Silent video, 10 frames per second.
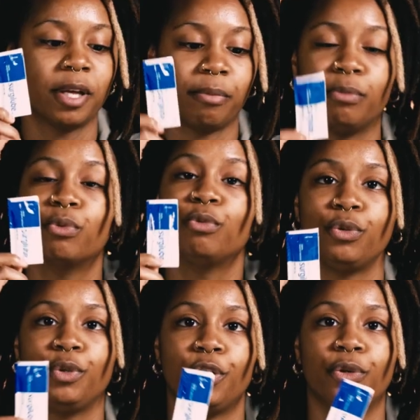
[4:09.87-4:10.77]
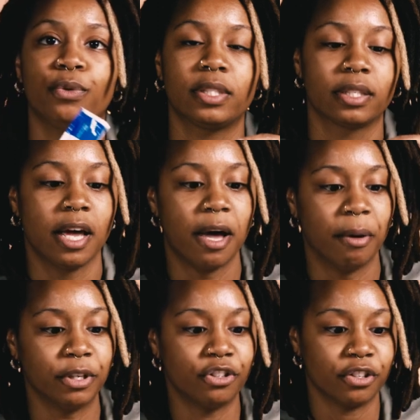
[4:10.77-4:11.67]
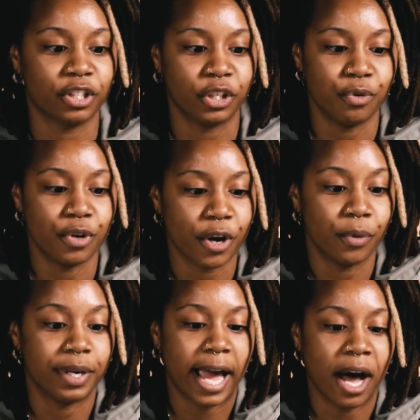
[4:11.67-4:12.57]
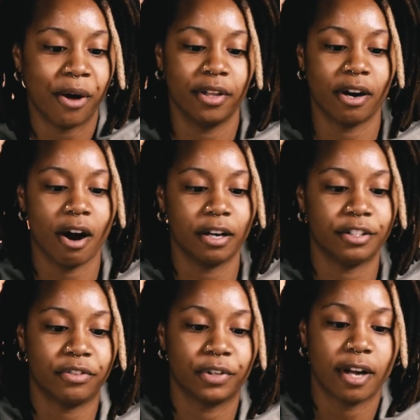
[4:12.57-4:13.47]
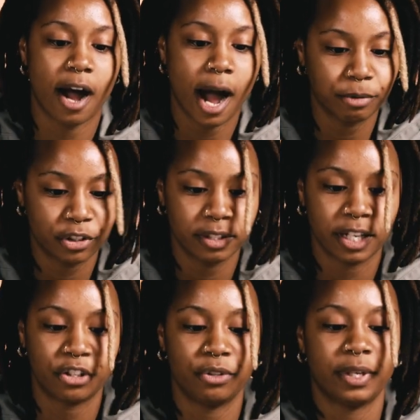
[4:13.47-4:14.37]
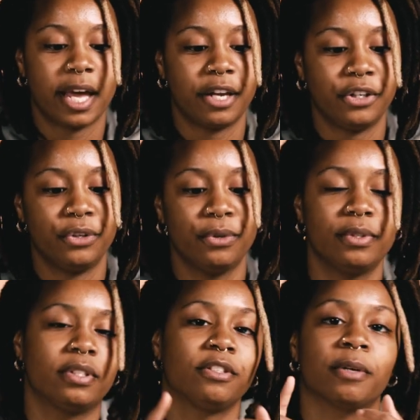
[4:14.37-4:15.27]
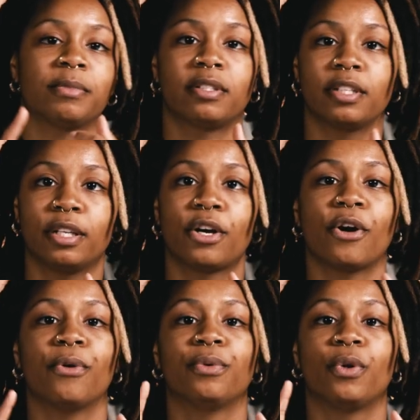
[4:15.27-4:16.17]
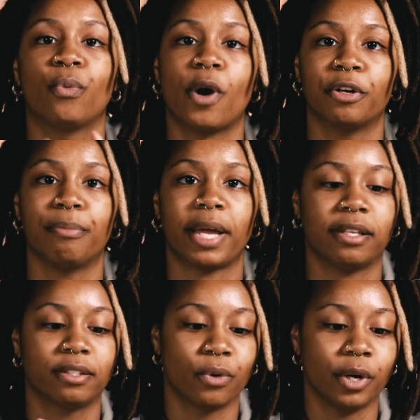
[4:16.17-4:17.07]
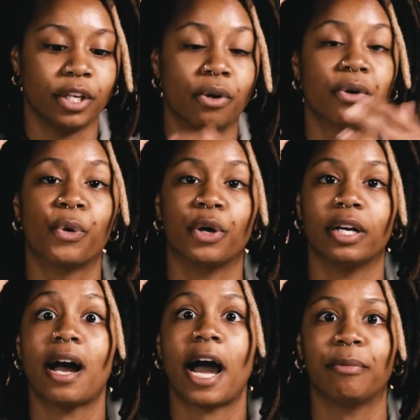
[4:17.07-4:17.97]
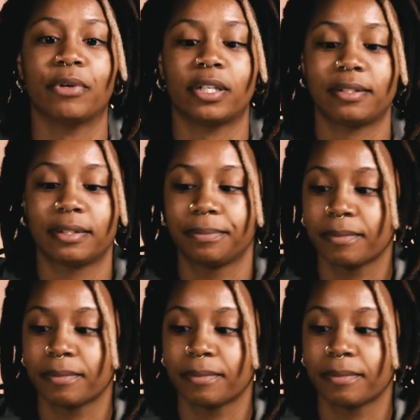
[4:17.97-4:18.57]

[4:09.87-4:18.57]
that people do use. But just so you know now, there are different options that you can use in terms of silicone, water-based, oil, or hybrids.